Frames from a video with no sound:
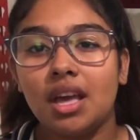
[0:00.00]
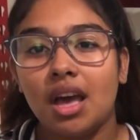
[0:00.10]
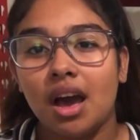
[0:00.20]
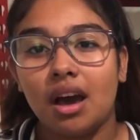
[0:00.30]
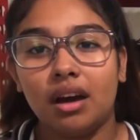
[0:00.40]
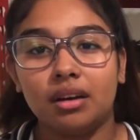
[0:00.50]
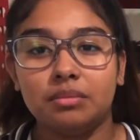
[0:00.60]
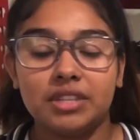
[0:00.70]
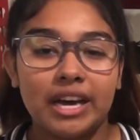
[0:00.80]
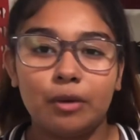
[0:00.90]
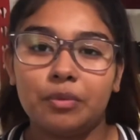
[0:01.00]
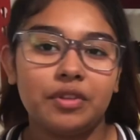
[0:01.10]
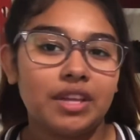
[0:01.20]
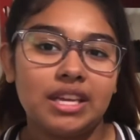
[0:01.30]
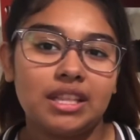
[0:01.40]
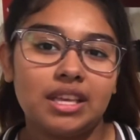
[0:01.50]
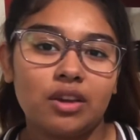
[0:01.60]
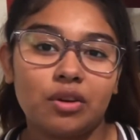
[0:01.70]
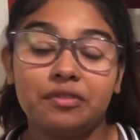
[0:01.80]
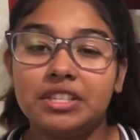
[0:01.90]
to help with anything, or
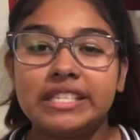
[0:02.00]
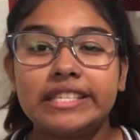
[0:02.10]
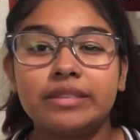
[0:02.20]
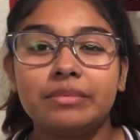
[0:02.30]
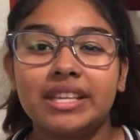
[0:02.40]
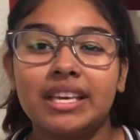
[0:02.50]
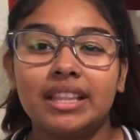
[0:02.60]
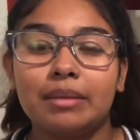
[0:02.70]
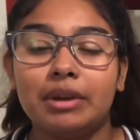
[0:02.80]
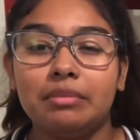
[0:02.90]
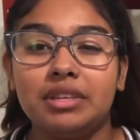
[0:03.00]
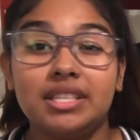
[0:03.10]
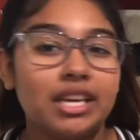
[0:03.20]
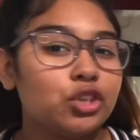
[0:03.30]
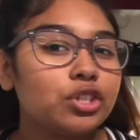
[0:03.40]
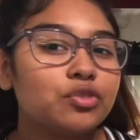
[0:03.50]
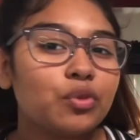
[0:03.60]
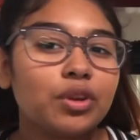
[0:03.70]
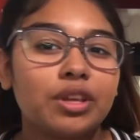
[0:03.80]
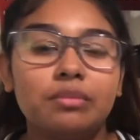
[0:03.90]
if you see something that might be dangerous for
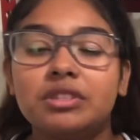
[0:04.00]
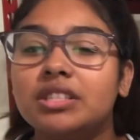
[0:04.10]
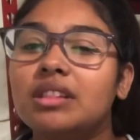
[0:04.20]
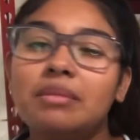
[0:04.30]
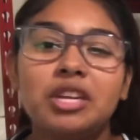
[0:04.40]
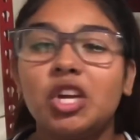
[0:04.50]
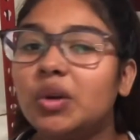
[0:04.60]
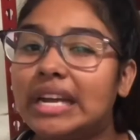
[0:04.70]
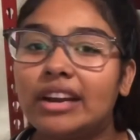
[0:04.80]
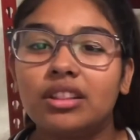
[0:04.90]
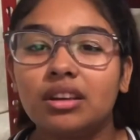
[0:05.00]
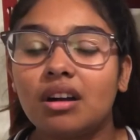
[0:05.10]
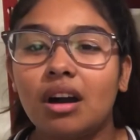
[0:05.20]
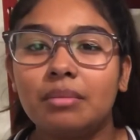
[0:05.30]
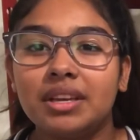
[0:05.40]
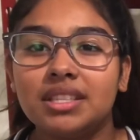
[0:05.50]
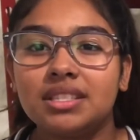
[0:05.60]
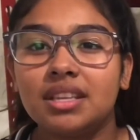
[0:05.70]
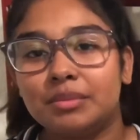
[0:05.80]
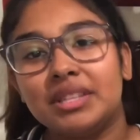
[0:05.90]
them, just let me know down in the comments.
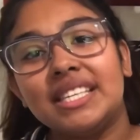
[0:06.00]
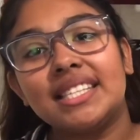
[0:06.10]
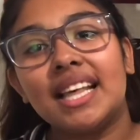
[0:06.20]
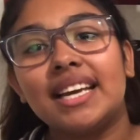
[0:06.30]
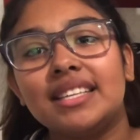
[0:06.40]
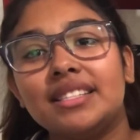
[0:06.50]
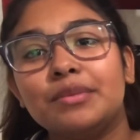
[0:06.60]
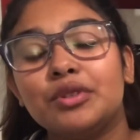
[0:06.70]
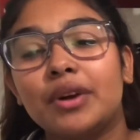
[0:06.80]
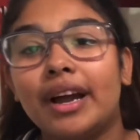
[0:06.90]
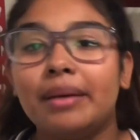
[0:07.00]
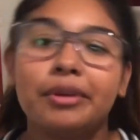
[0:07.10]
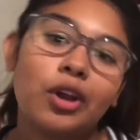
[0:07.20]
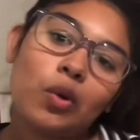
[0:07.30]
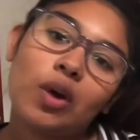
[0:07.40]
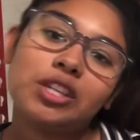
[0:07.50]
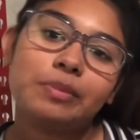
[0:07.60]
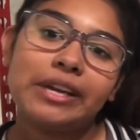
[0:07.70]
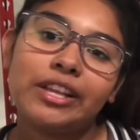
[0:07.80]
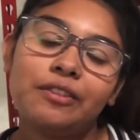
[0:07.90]
Please like and subscribe, and go watch my
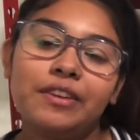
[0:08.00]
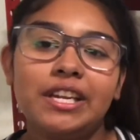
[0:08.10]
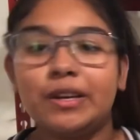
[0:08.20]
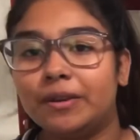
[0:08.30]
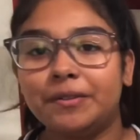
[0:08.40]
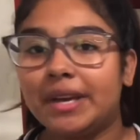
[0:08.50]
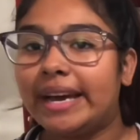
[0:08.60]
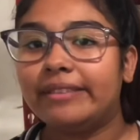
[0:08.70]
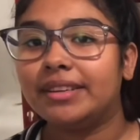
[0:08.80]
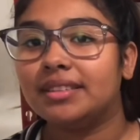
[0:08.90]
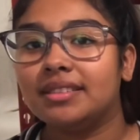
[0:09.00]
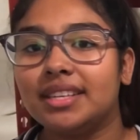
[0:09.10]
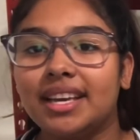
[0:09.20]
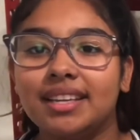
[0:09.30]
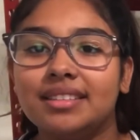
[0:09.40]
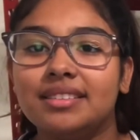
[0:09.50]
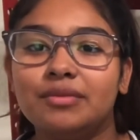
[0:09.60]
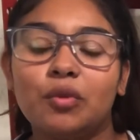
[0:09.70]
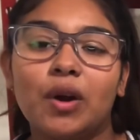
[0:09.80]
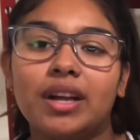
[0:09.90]
other video if you haven't yet,
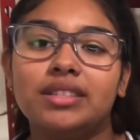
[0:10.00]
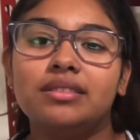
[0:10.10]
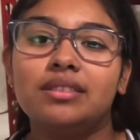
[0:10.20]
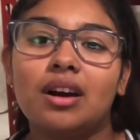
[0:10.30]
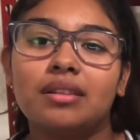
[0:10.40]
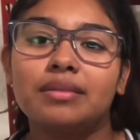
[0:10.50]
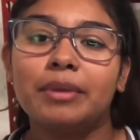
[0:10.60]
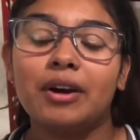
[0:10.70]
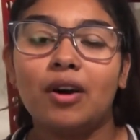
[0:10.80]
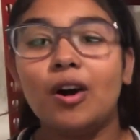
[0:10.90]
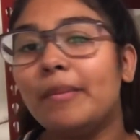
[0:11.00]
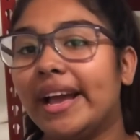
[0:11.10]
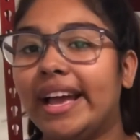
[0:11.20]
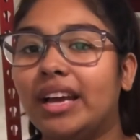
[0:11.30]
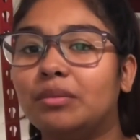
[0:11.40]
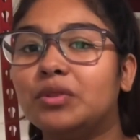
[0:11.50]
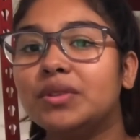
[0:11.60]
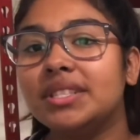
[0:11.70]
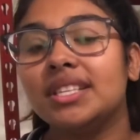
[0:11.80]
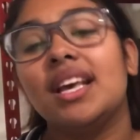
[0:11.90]
where I talk about all my
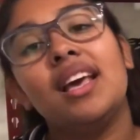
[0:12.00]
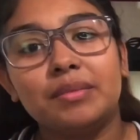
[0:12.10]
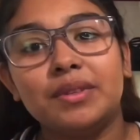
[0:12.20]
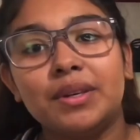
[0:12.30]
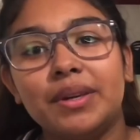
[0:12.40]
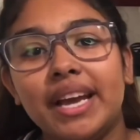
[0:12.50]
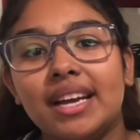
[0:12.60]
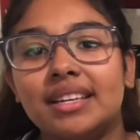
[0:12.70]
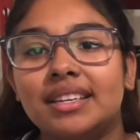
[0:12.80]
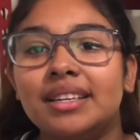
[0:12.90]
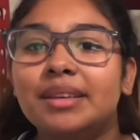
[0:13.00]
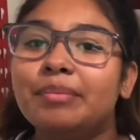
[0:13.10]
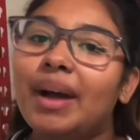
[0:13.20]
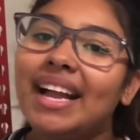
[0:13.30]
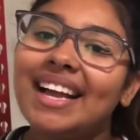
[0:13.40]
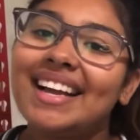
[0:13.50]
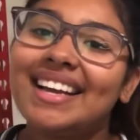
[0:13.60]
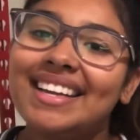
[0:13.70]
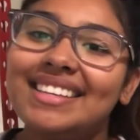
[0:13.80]
animals. And so yeah, bye guys!